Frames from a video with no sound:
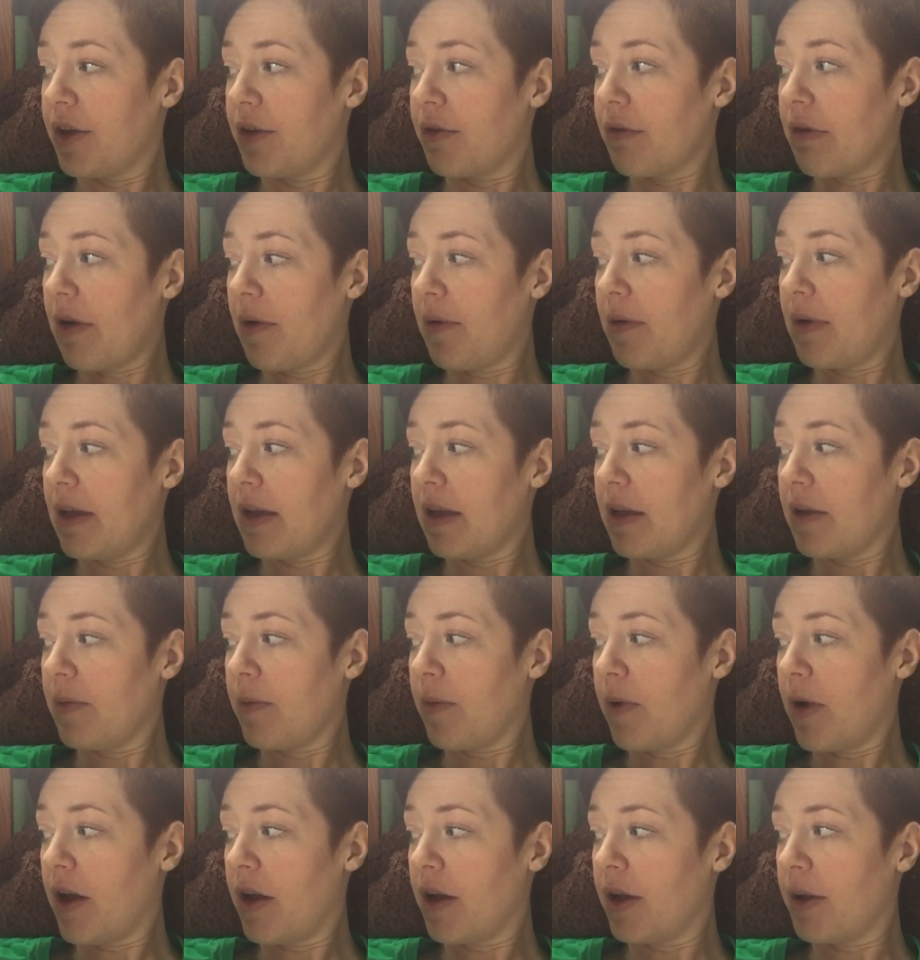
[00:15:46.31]
Growing
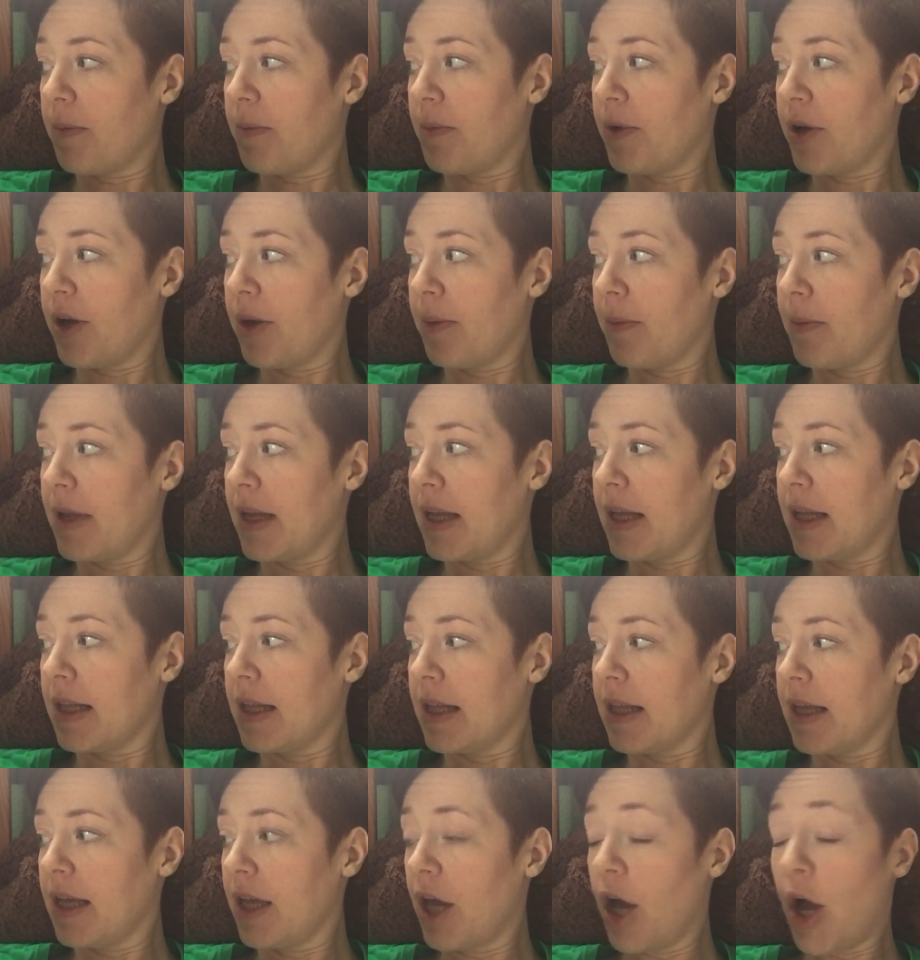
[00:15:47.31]
in water
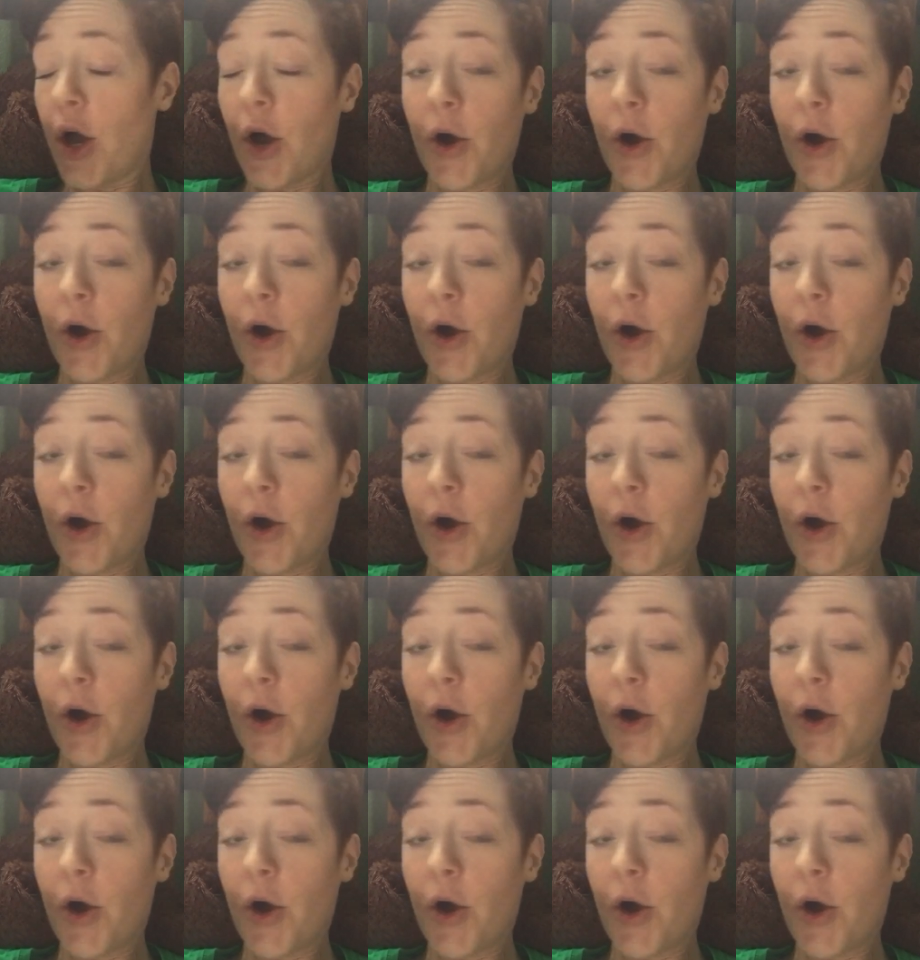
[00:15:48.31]
permanently.